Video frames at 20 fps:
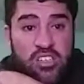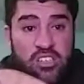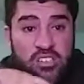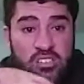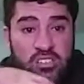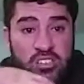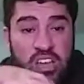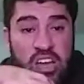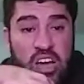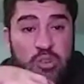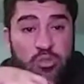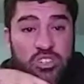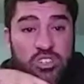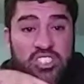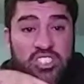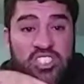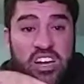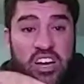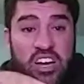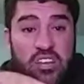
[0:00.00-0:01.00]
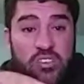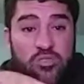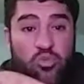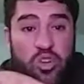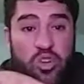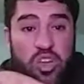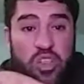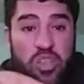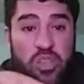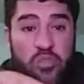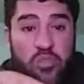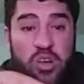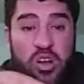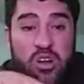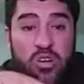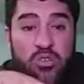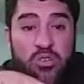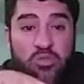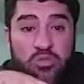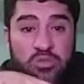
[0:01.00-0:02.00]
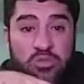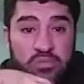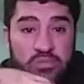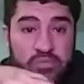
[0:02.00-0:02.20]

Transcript: Now we're done, we're through!